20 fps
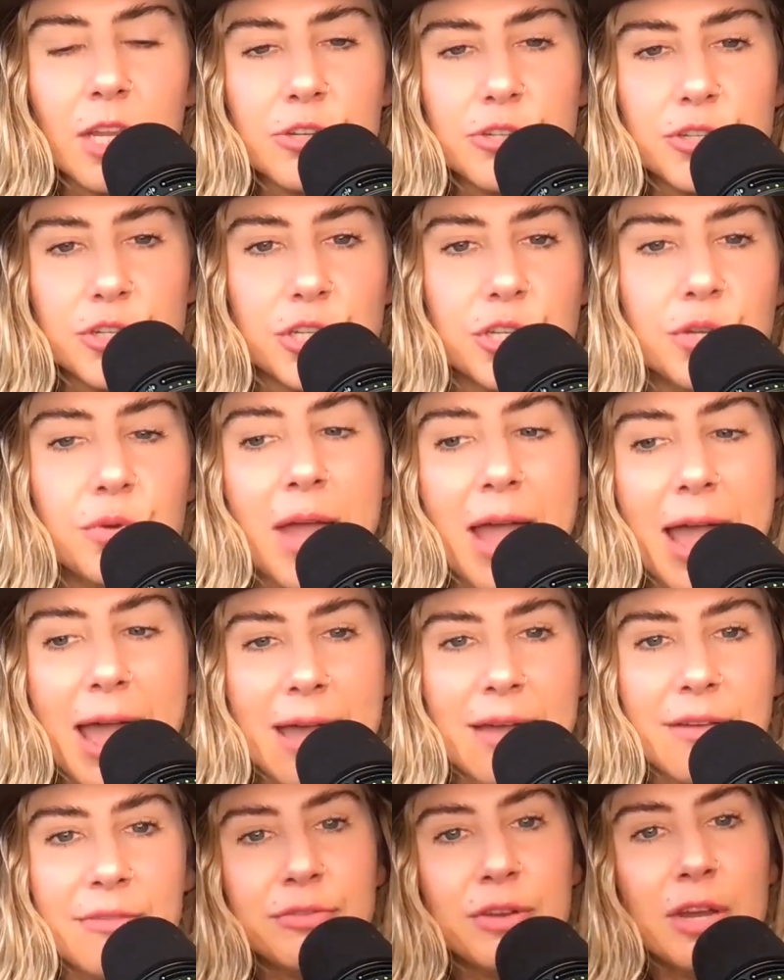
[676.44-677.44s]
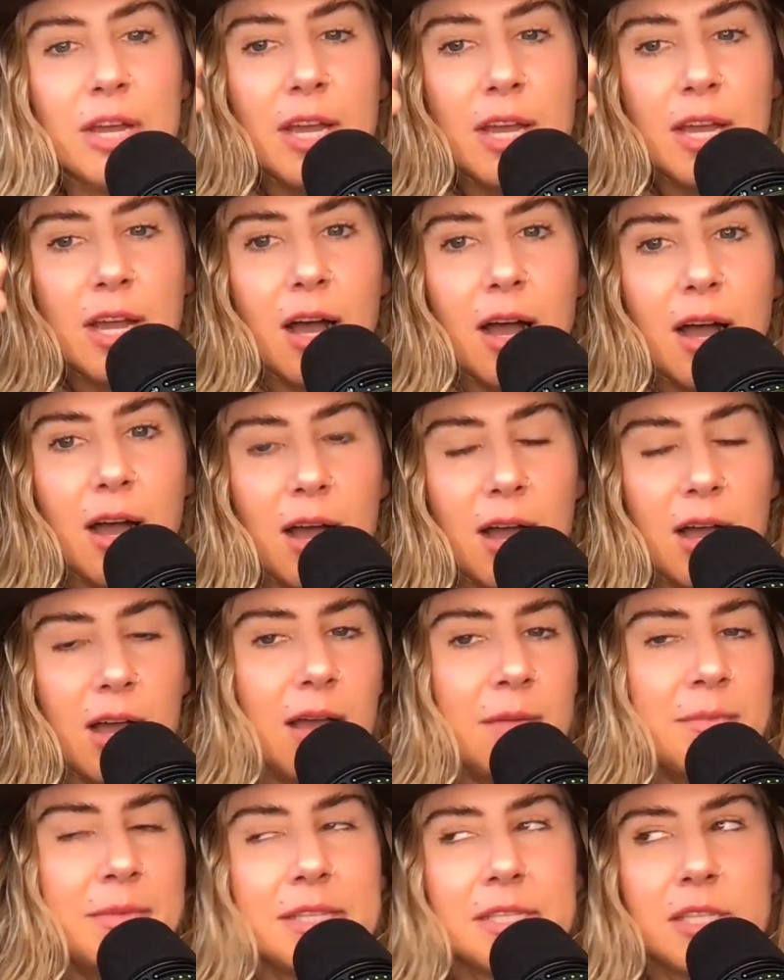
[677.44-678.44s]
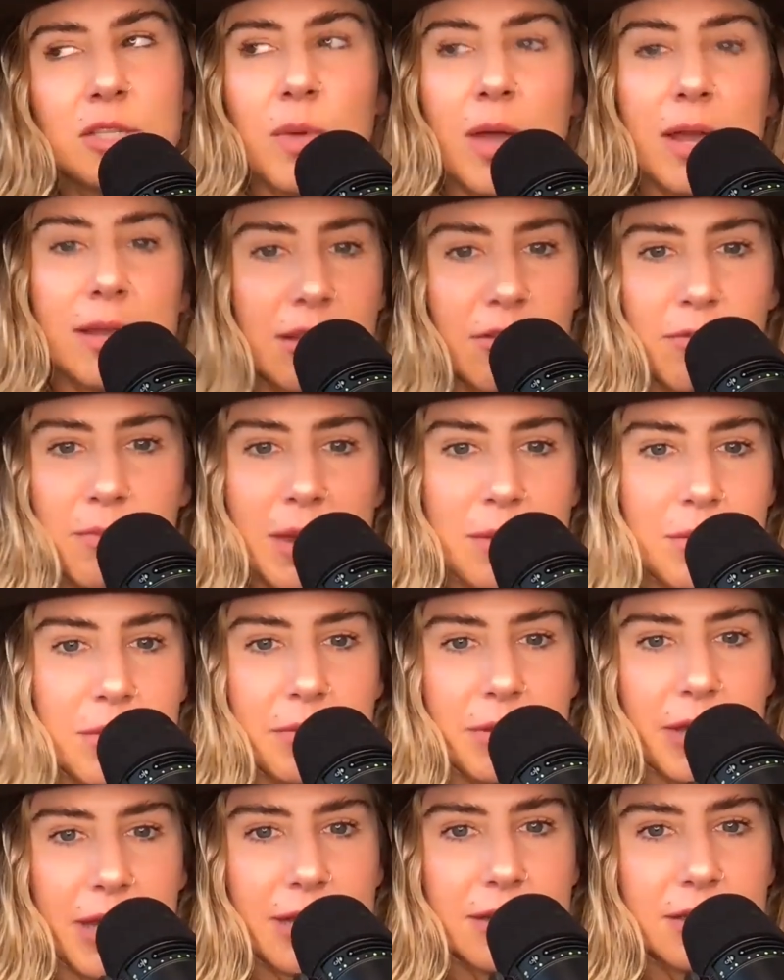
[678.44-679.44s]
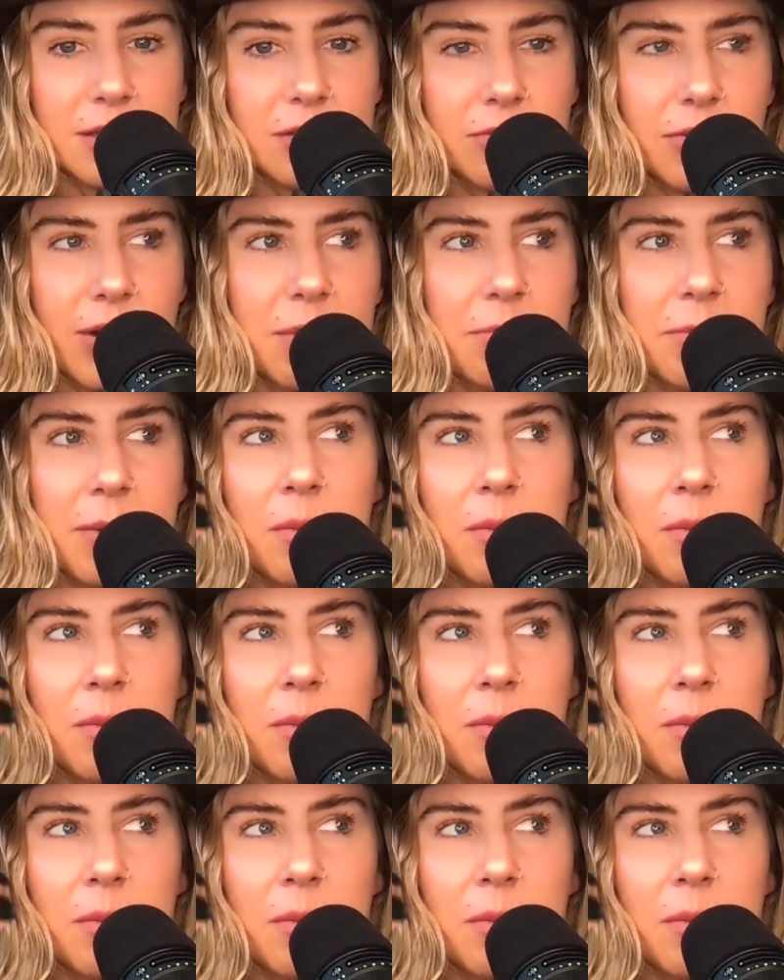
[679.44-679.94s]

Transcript: do you have? I mean, this is why I love payment plans, right?